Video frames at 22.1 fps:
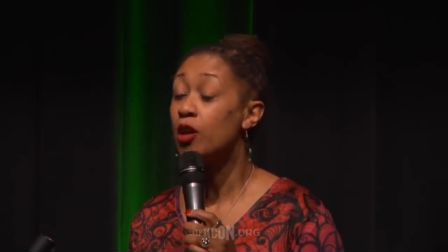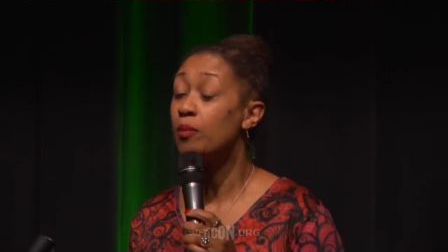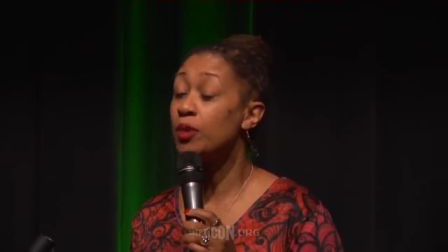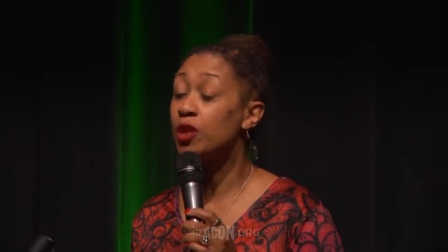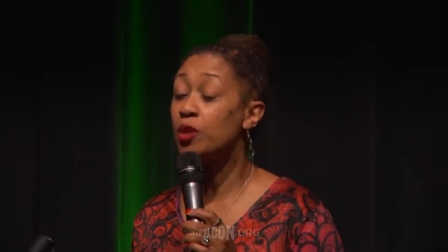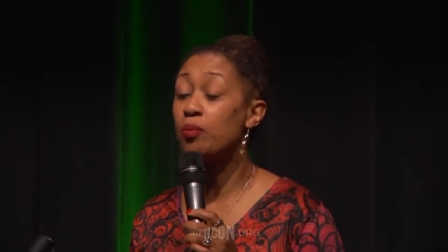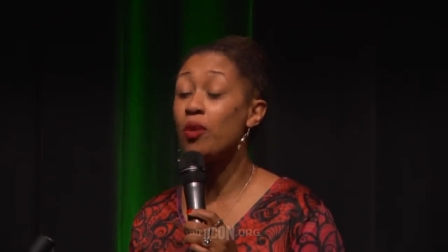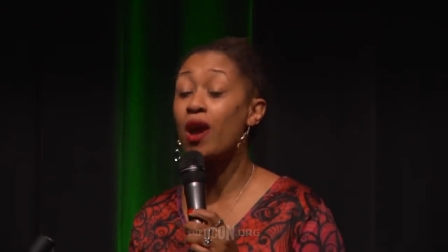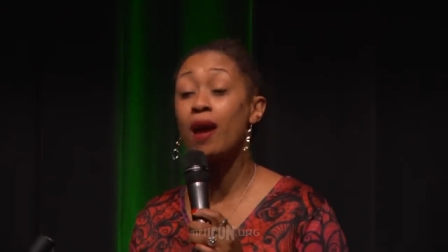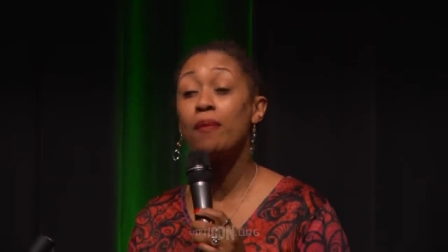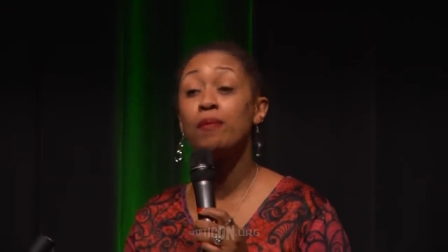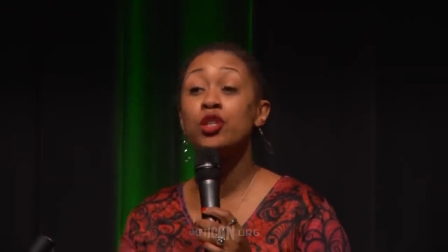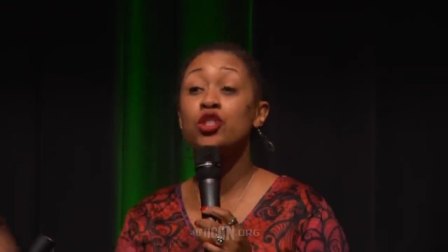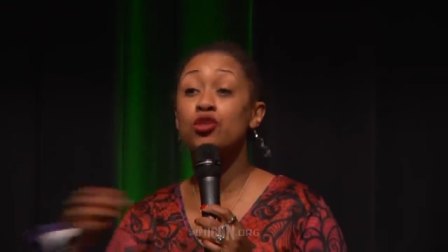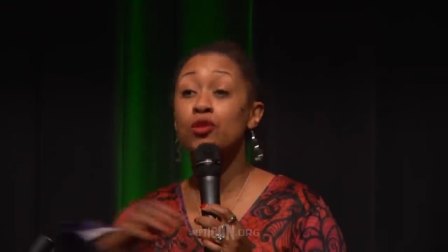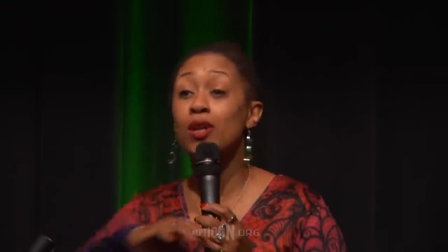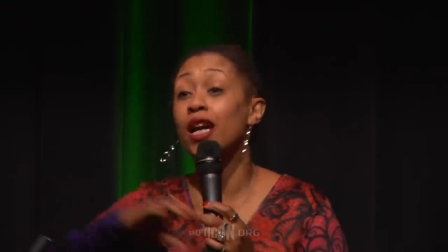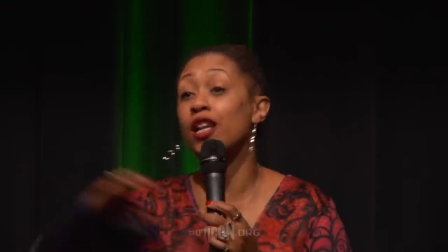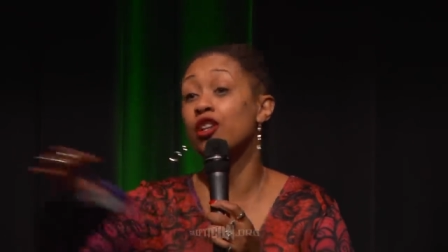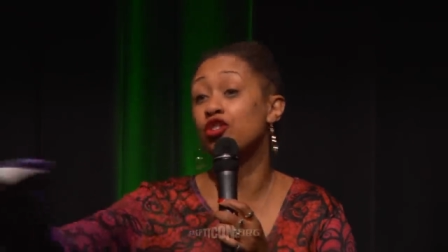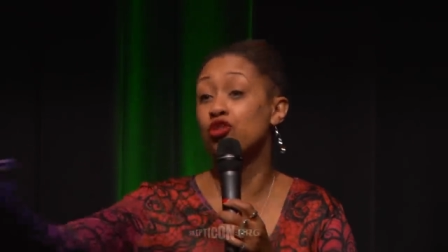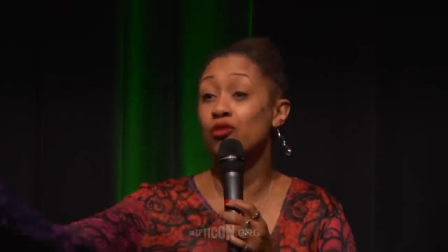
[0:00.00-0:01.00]
But the problem is you
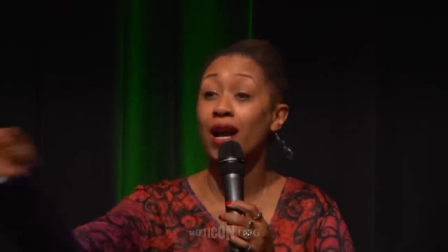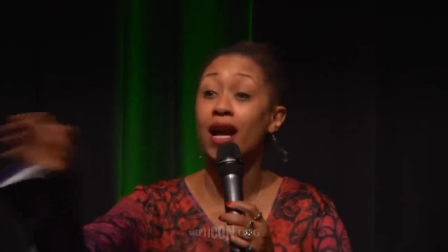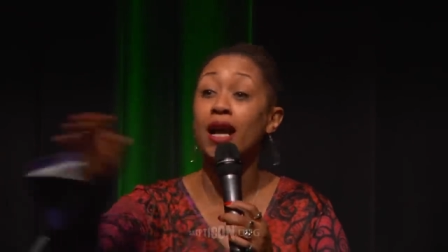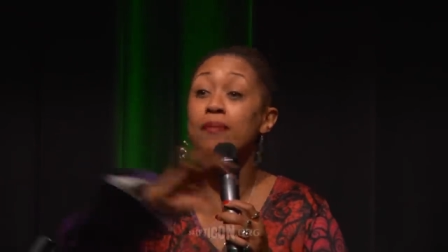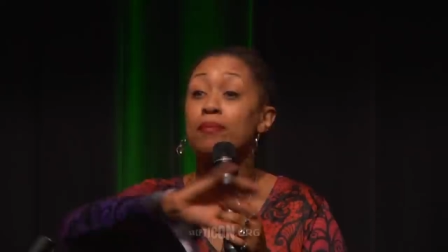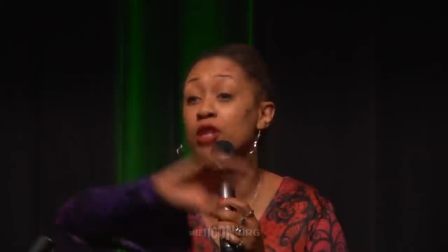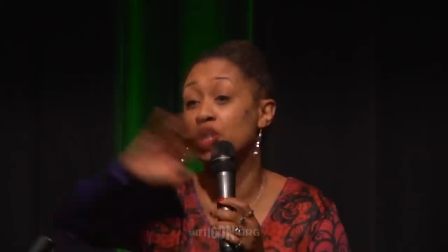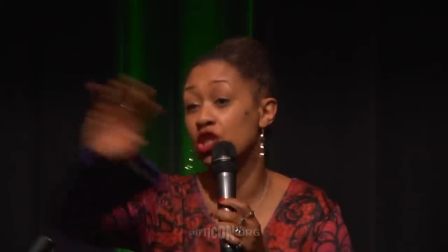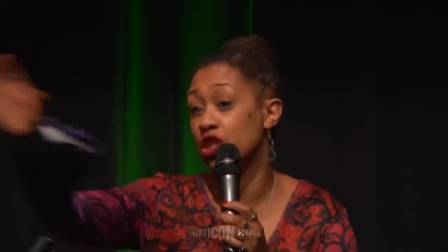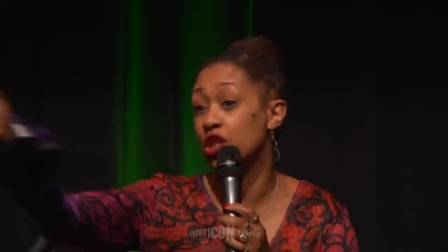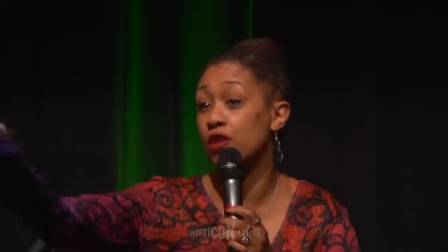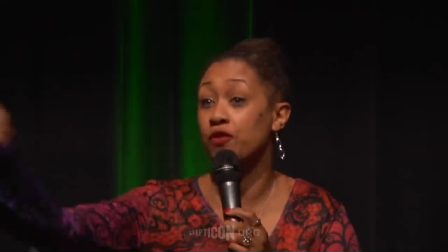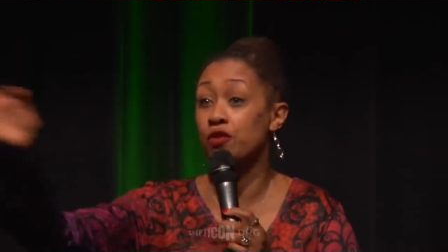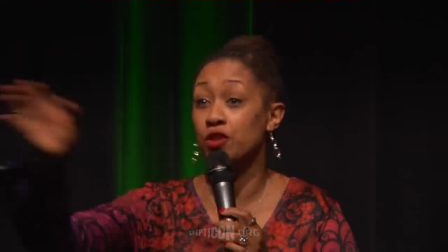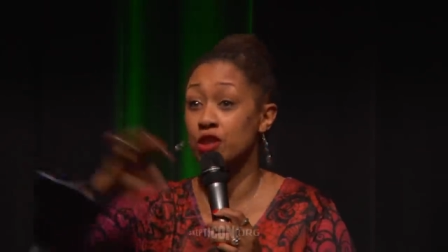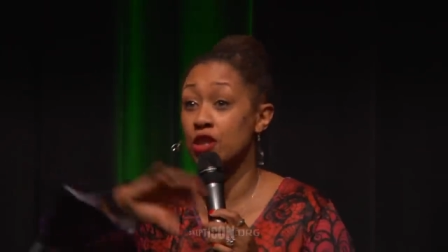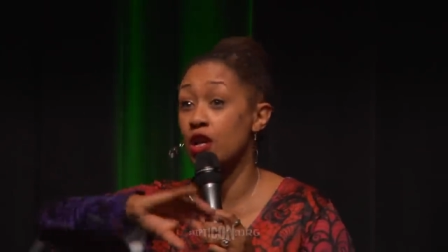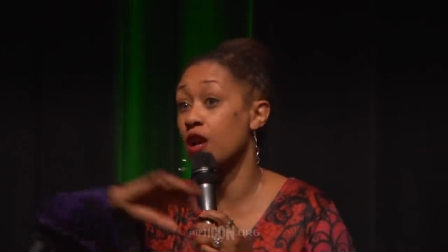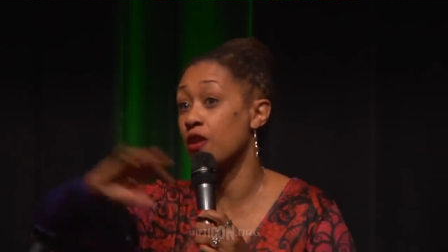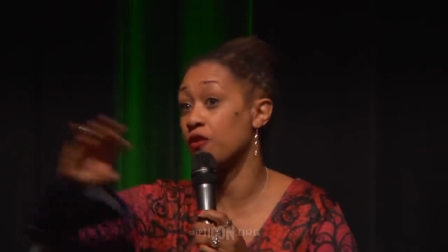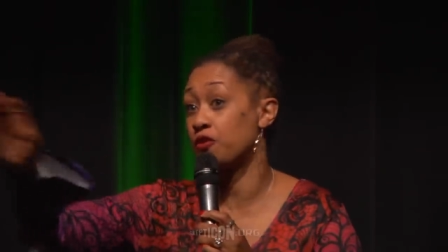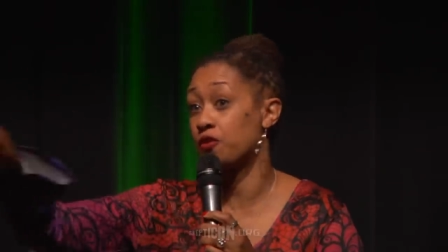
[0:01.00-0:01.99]
gotta try a bunch of different
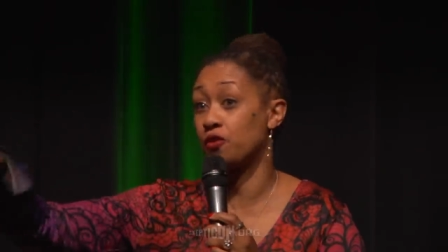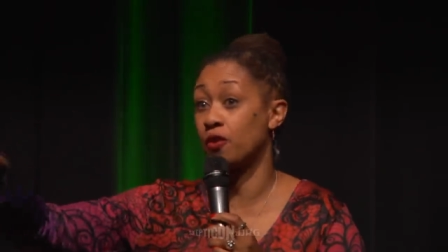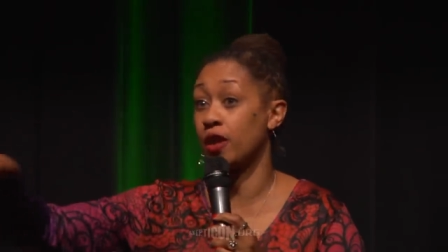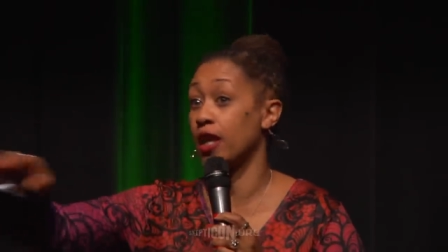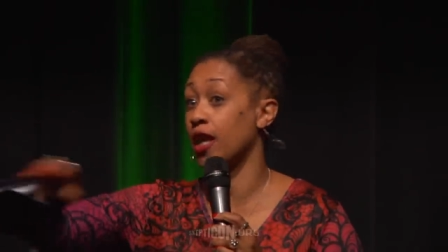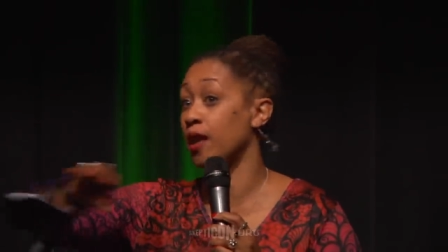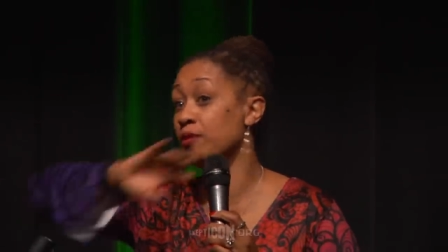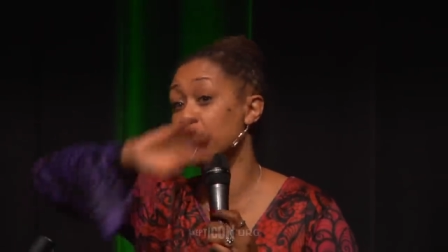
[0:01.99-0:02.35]
stuff, right?